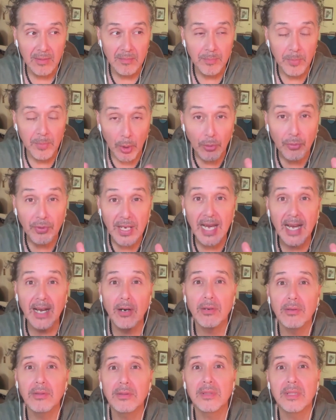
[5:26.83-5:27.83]
boat
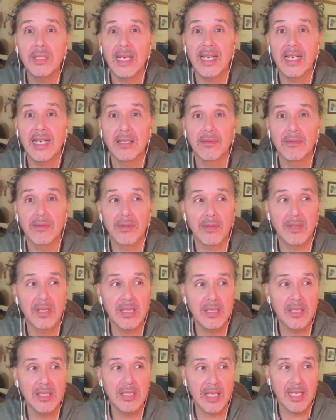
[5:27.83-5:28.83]
now, that
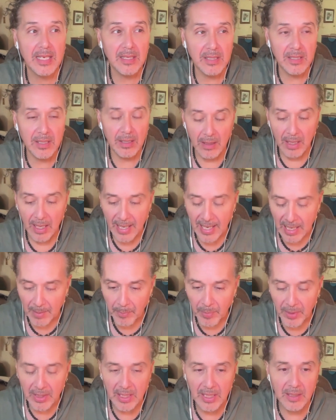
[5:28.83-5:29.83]
these things are
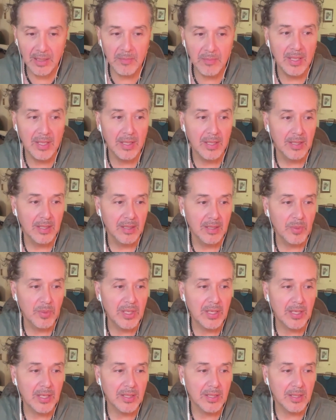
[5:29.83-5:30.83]
happening
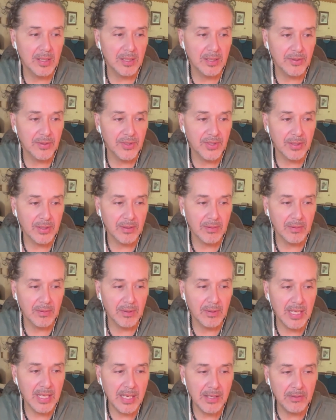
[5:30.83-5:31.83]
because
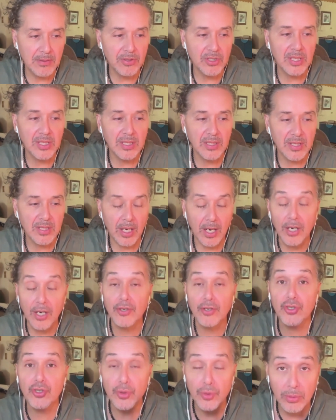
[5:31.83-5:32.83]
the energies
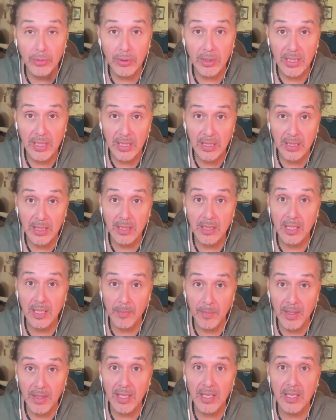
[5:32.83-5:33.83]
are truly
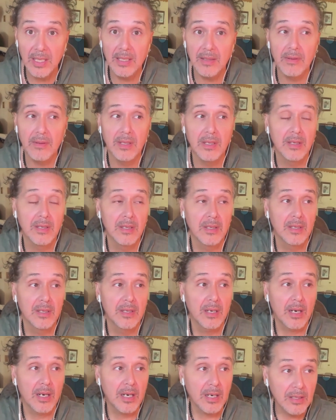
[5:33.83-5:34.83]
coming in,
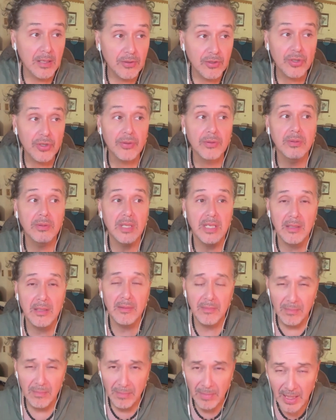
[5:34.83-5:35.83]
are truly
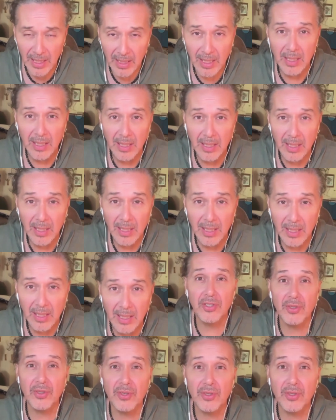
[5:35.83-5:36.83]
making
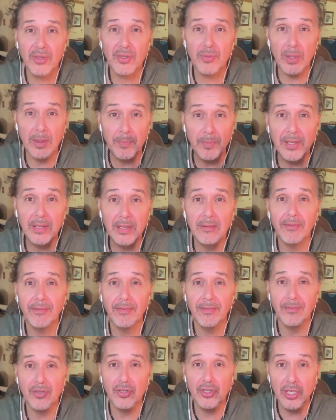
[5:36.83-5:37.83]
disruptive
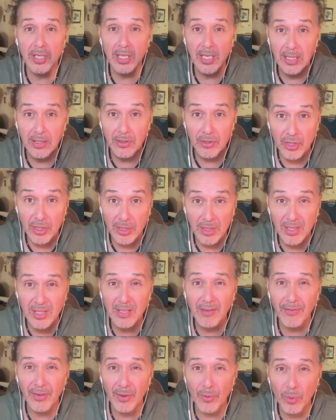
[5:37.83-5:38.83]
changes,
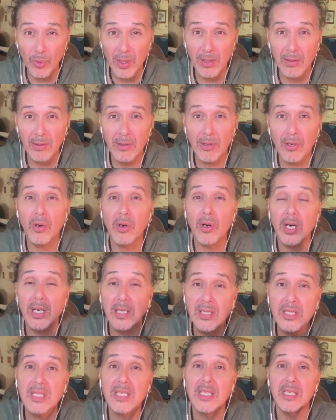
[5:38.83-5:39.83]
if you will, or
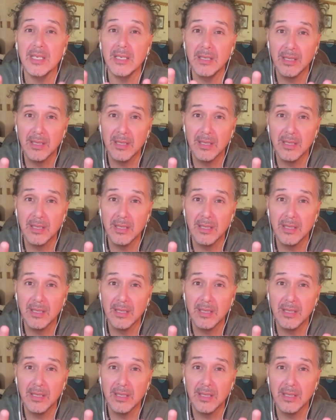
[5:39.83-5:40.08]
causing